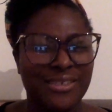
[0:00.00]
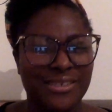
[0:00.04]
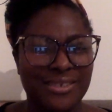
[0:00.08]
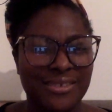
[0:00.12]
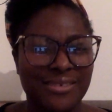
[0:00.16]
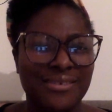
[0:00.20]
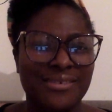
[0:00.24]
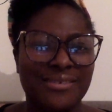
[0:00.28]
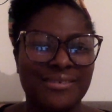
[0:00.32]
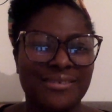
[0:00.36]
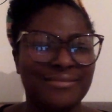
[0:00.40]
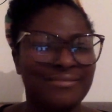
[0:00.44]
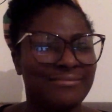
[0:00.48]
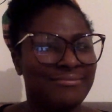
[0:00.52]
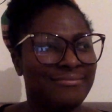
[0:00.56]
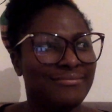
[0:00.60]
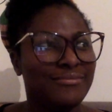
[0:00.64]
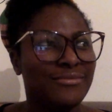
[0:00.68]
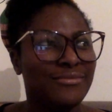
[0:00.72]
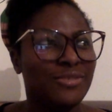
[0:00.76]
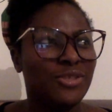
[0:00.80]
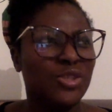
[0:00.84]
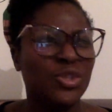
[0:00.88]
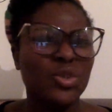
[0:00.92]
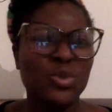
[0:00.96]
And
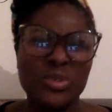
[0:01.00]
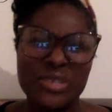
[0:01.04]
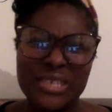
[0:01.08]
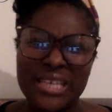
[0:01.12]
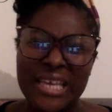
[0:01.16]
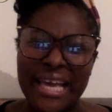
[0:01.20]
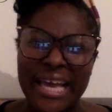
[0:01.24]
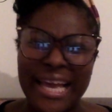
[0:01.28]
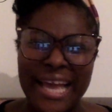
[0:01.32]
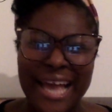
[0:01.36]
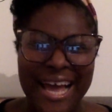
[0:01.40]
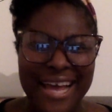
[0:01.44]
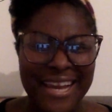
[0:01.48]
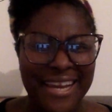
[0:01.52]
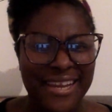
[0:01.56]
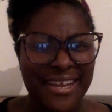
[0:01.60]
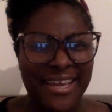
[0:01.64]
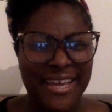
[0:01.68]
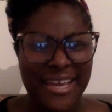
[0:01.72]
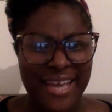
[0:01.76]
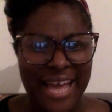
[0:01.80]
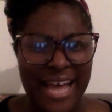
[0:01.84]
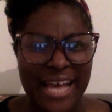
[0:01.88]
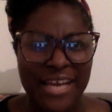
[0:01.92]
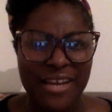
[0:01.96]
you'll see a Ghana
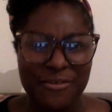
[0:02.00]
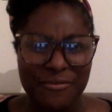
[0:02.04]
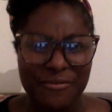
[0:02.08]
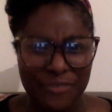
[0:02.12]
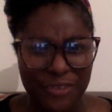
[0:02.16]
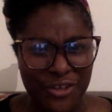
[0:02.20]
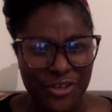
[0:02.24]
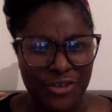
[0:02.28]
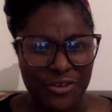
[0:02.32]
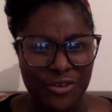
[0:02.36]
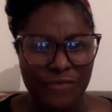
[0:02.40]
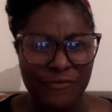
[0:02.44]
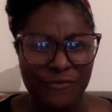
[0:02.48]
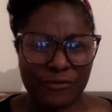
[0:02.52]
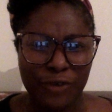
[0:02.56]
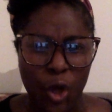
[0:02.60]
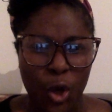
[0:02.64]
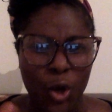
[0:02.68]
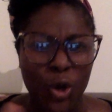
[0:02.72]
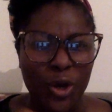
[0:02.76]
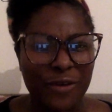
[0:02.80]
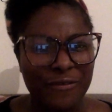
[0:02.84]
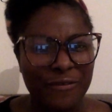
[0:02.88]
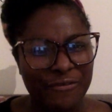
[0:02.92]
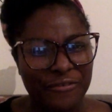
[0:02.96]

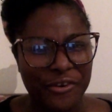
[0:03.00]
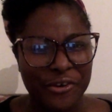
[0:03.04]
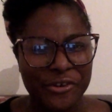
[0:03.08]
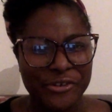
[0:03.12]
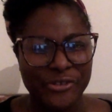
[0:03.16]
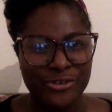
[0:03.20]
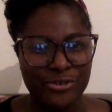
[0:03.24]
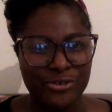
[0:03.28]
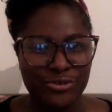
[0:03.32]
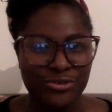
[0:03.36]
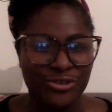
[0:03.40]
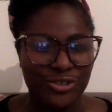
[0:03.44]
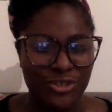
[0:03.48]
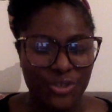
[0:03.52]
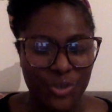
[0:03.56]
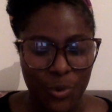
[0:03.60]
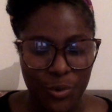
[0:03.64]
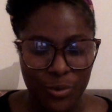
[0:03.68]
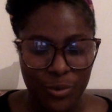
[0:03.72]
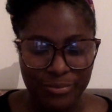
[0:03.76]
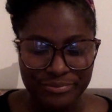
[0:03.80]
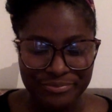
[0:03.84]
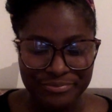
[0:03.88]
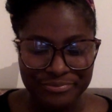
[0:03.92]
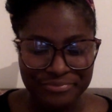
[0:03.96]
vlog very soon.
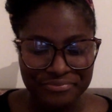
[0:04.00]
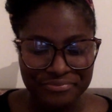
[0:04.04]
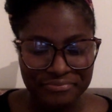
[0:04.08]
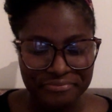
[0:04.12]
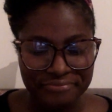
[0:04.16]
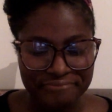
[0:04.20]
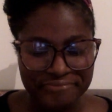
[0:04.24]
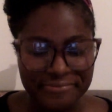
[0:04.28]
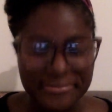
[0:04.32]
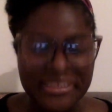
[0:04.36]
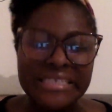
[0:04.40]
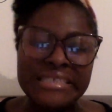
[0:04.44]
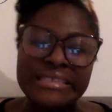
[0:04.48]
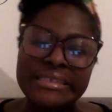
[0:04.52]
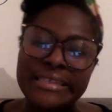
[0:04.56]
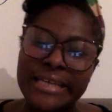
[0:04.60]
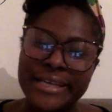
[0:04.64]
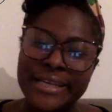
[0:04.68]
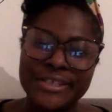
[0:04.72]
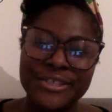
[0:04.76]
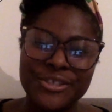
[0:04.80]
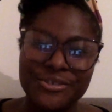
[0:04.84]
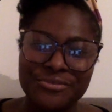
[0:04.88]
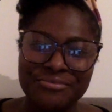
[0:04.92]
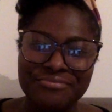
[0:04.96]
So just
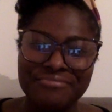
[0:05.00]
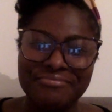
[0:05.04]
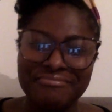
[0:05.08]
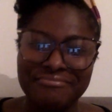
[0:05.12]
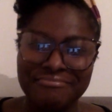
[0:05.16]
stay tuned.